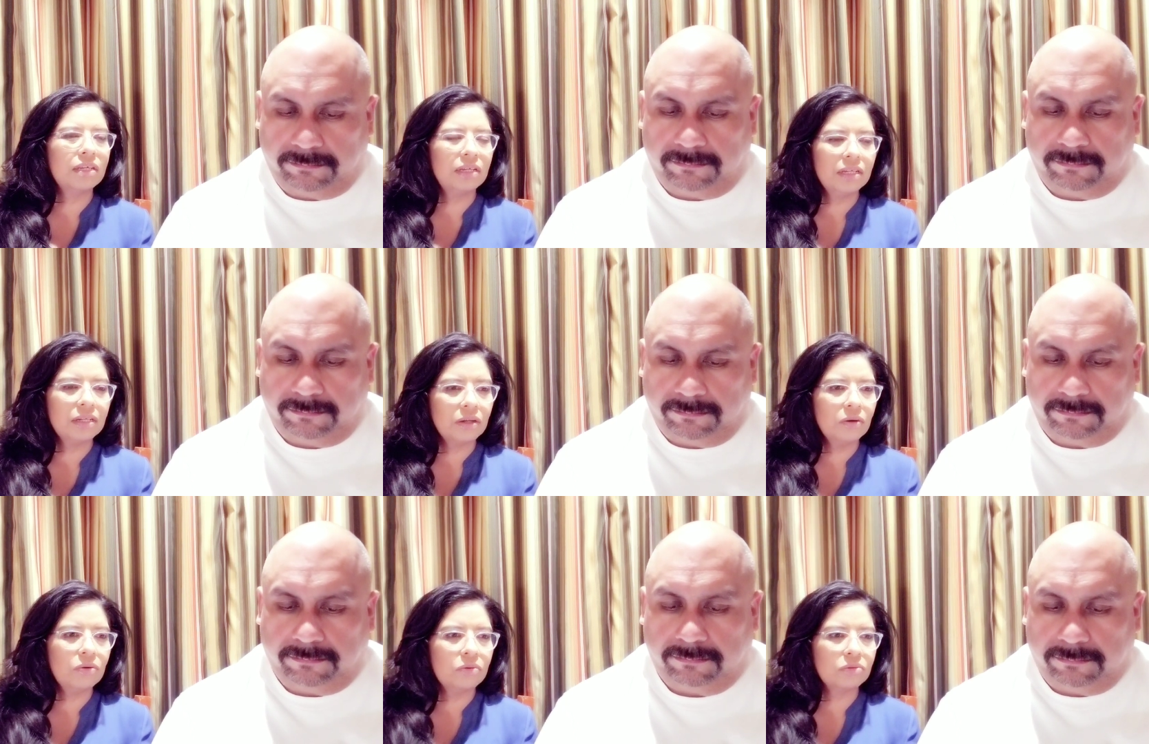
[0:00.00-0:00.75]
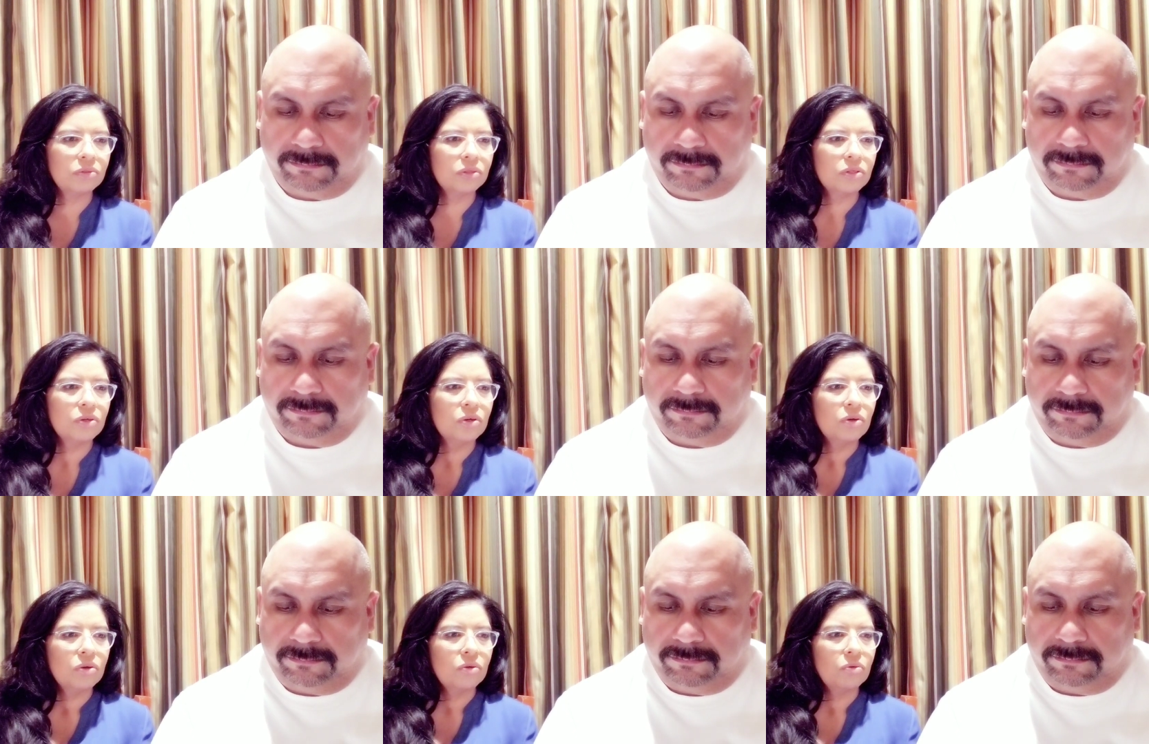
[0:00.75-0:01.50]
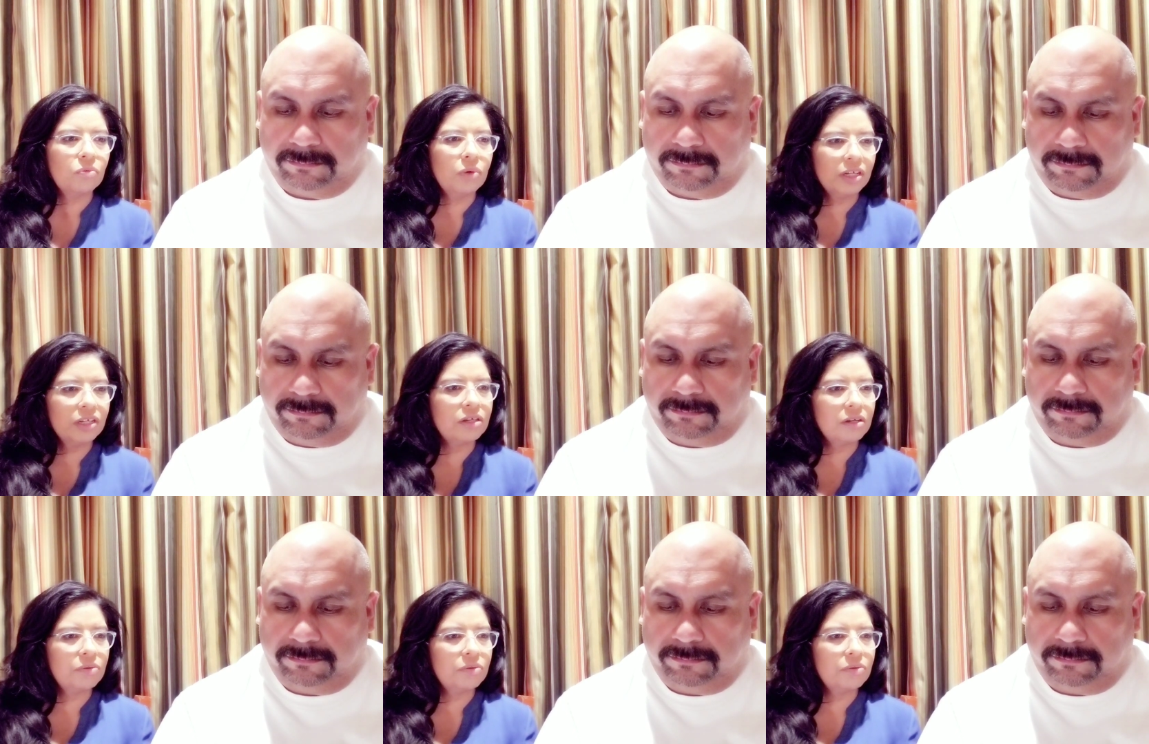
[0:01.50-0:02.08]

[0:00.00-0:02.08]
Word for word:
Speaker 1: He knows what He